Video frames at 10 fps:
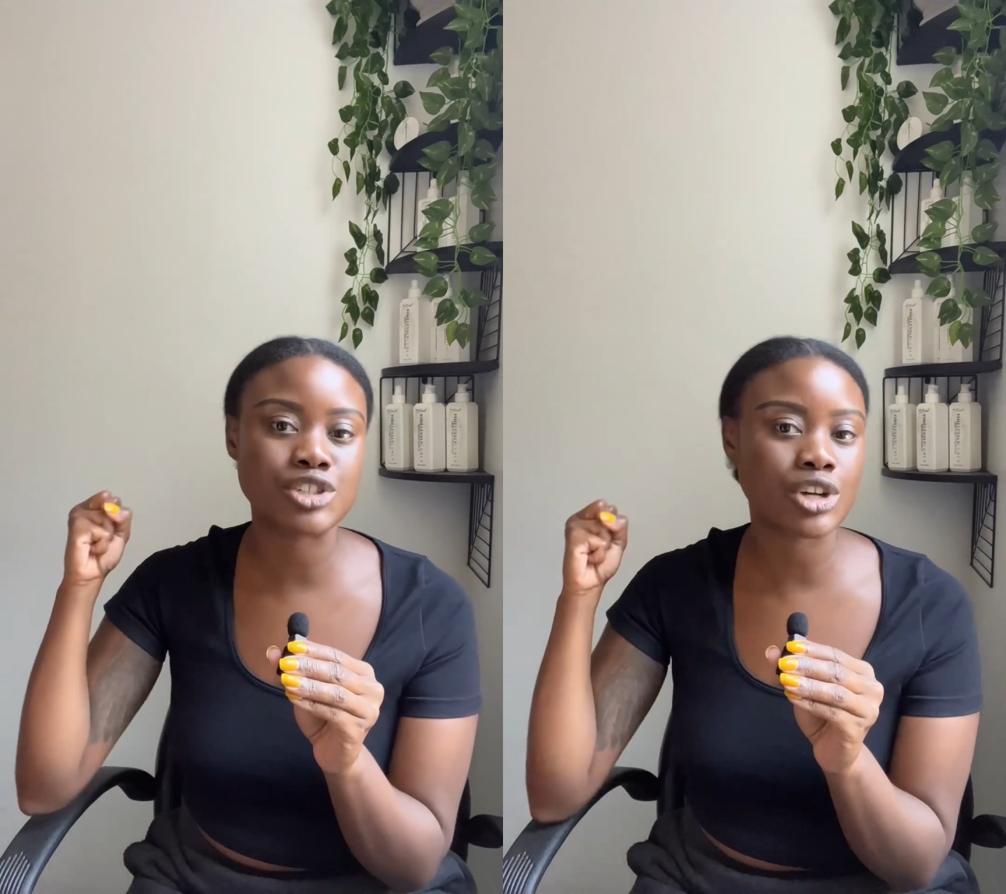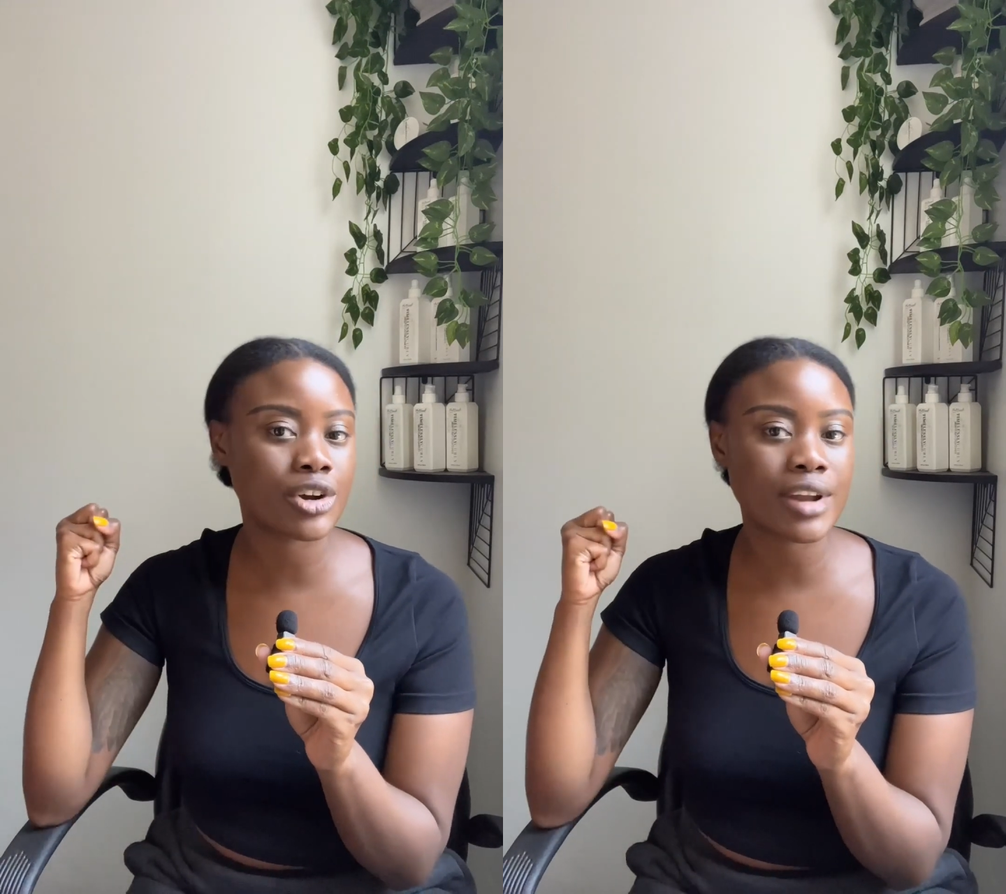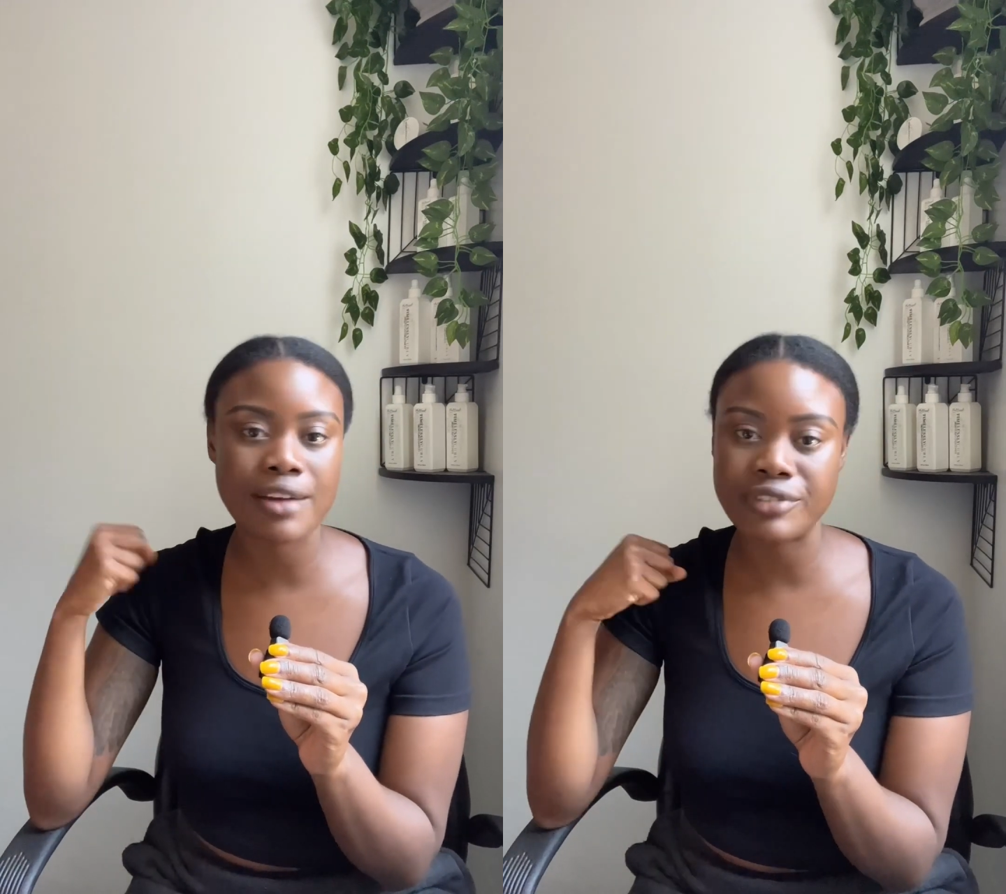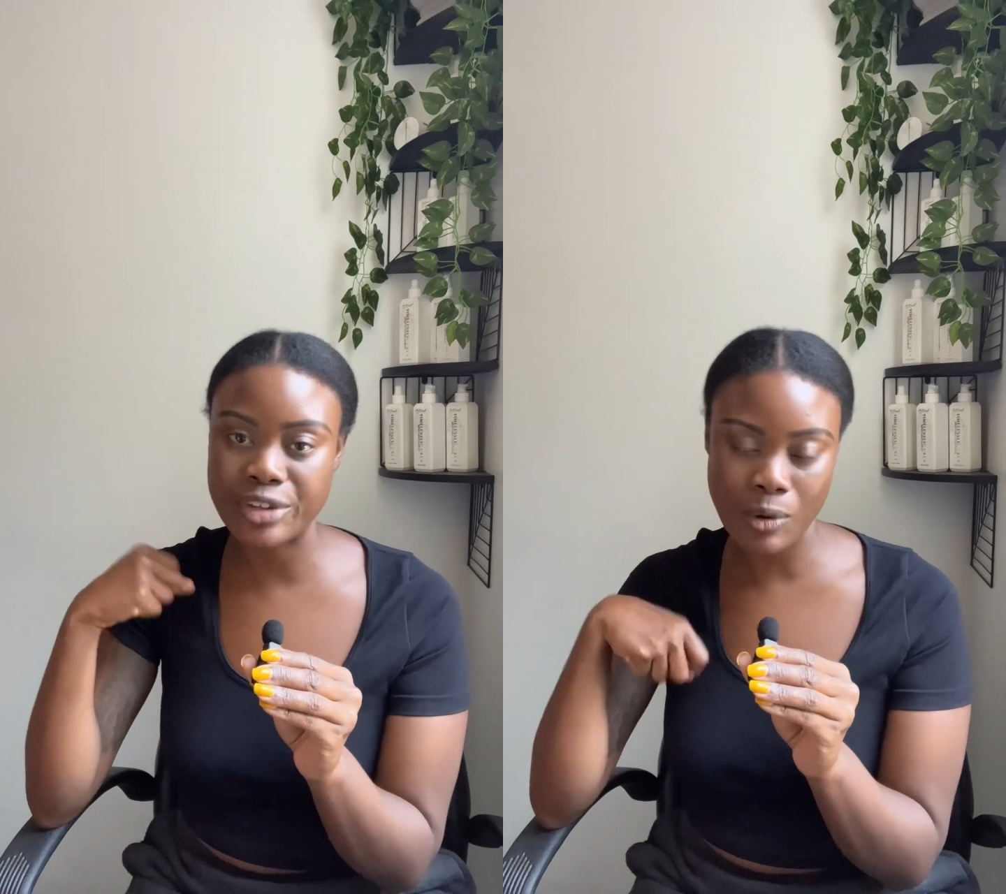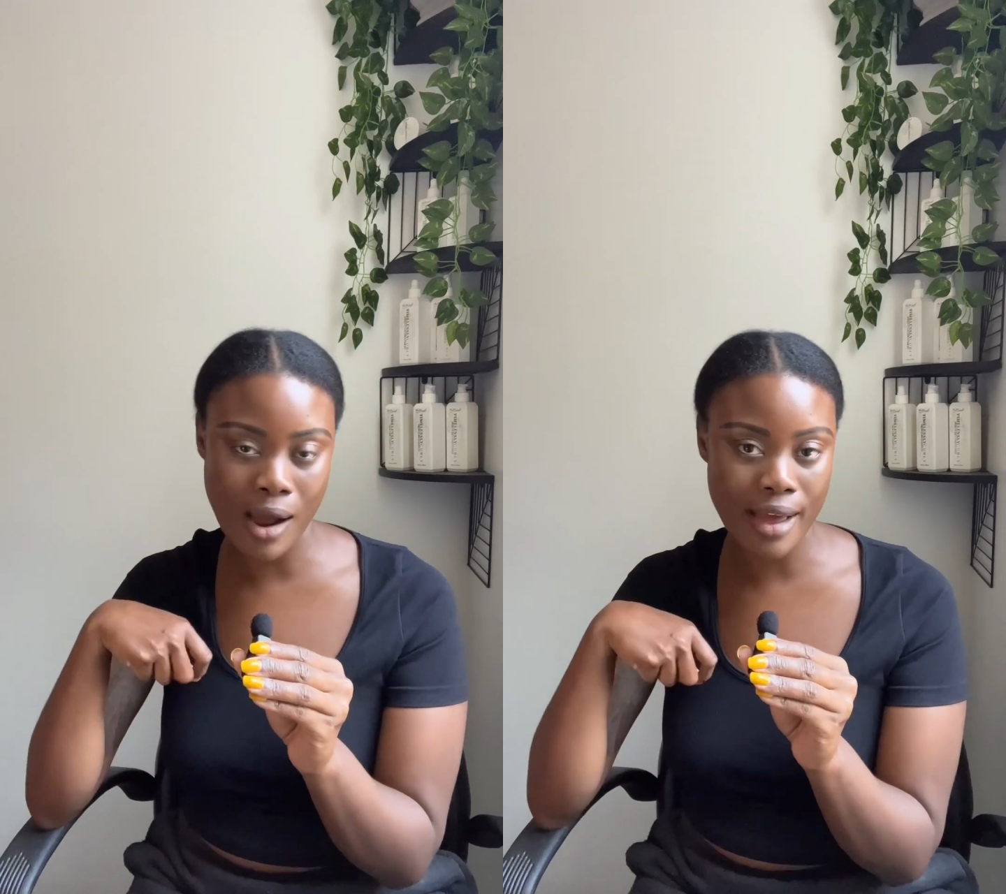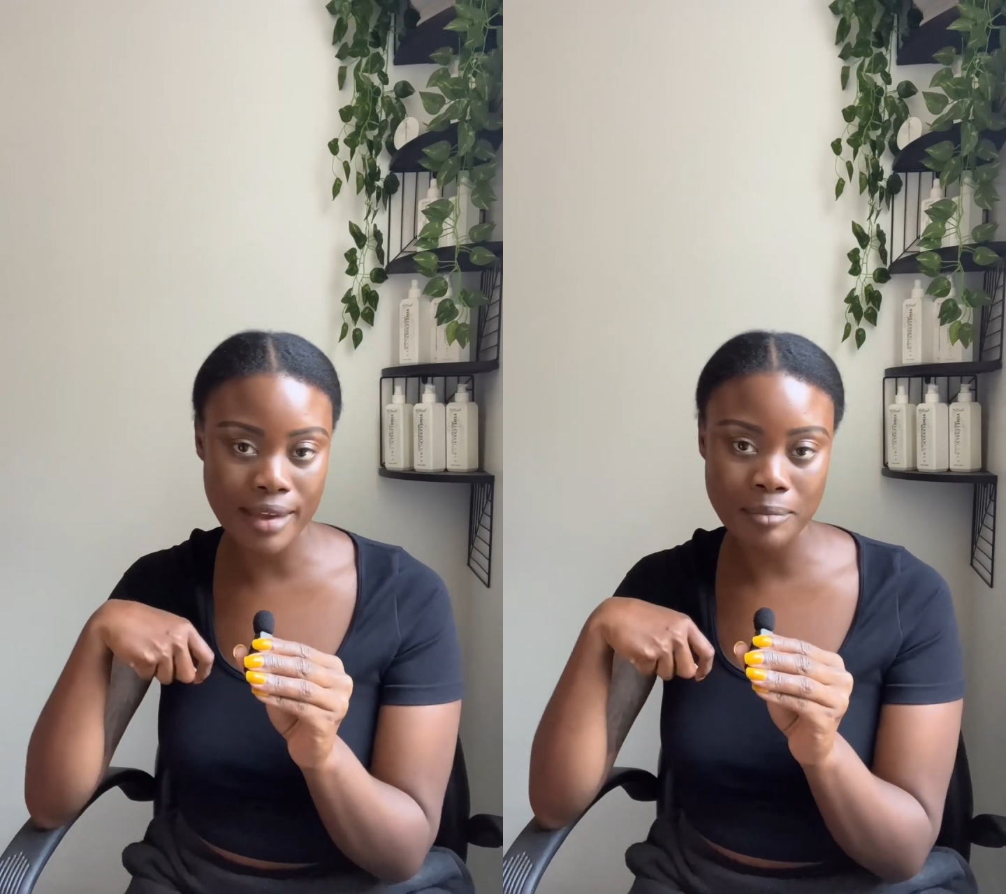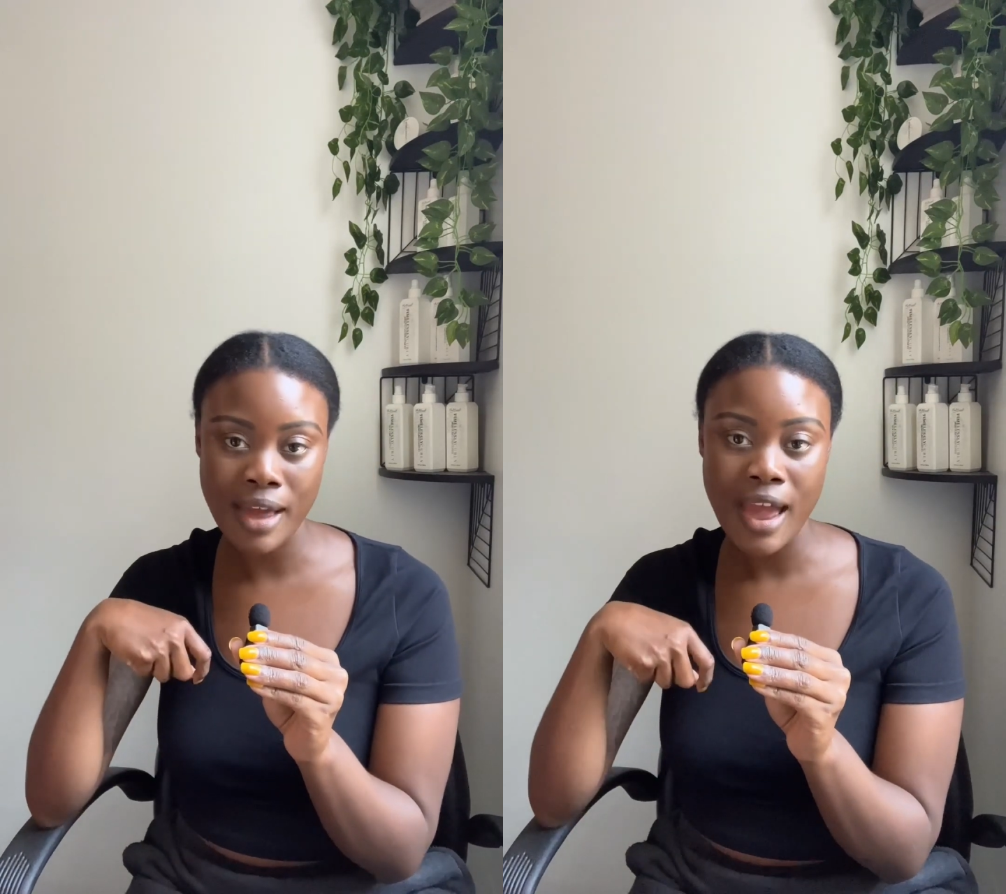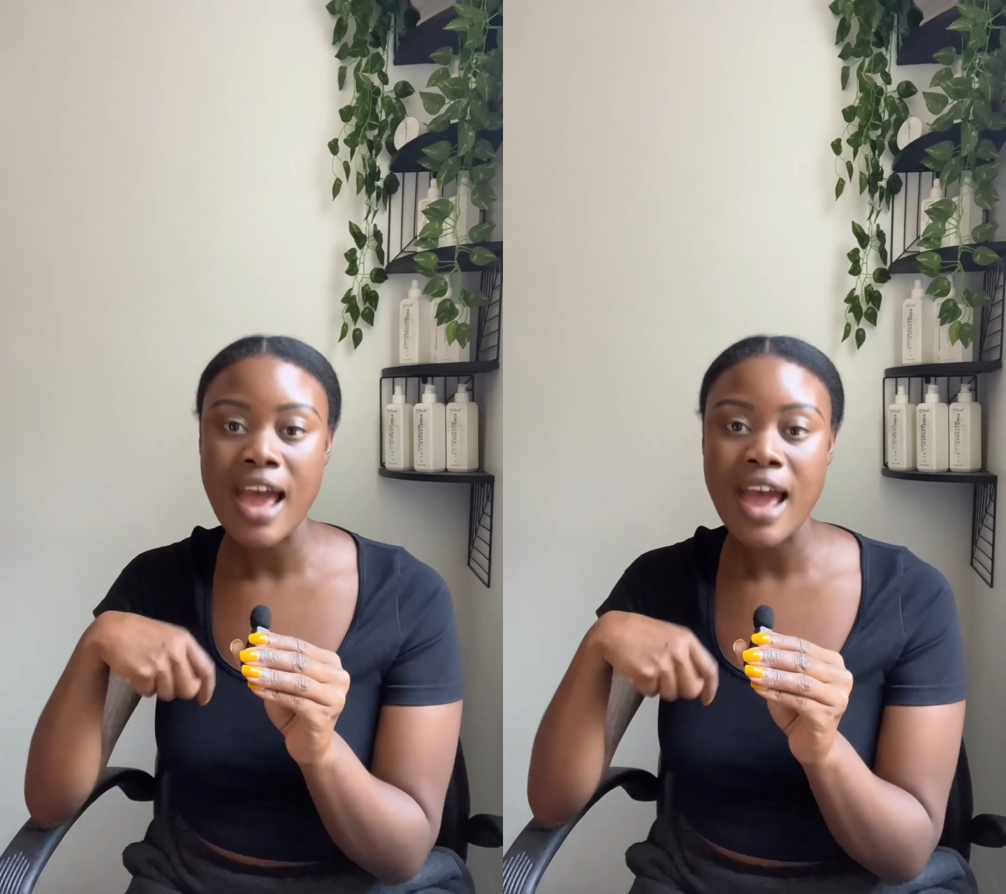dirt, heavy grime,